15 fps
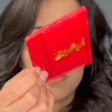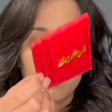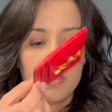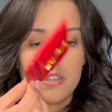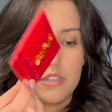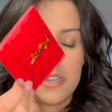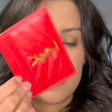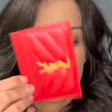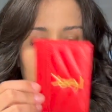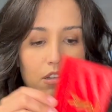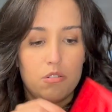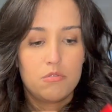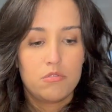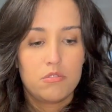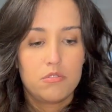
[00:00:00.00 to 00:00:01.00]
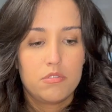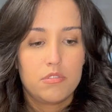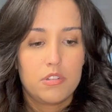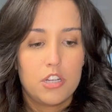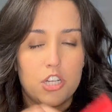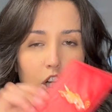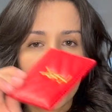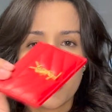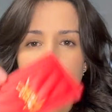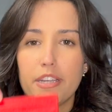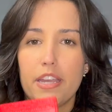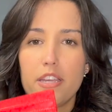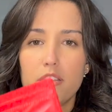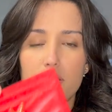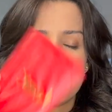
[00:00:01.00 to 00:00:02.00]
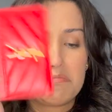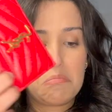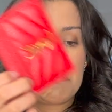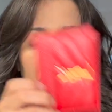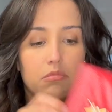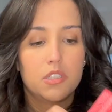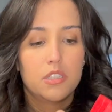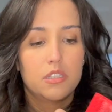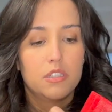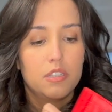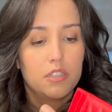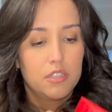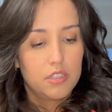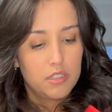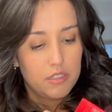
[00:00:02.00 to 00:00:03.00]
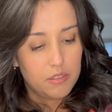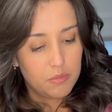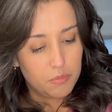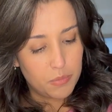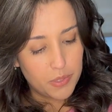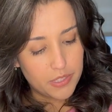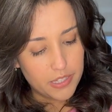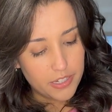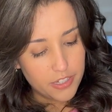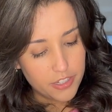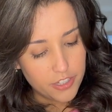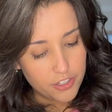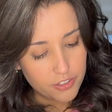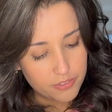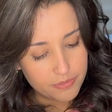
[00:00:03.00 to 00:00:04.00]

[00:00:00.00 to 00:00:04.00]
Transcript: like so, a card case. Put that in here.